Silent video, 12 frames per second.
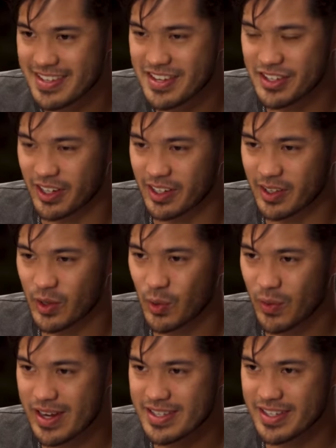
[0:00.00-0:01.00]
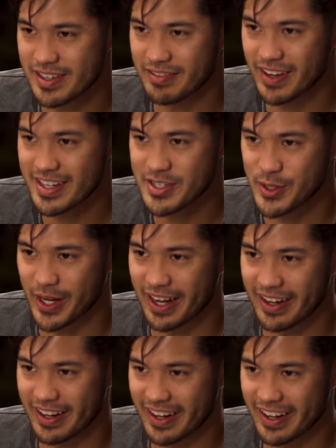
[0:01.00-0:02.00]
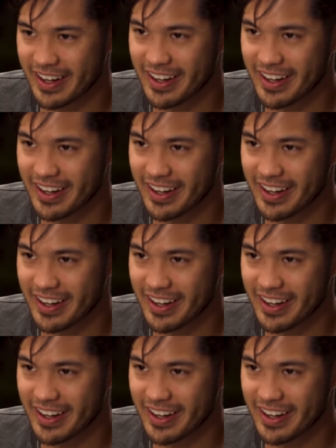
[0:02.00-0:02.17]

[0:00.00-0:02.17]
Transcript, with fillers: This is a crazy device you got here.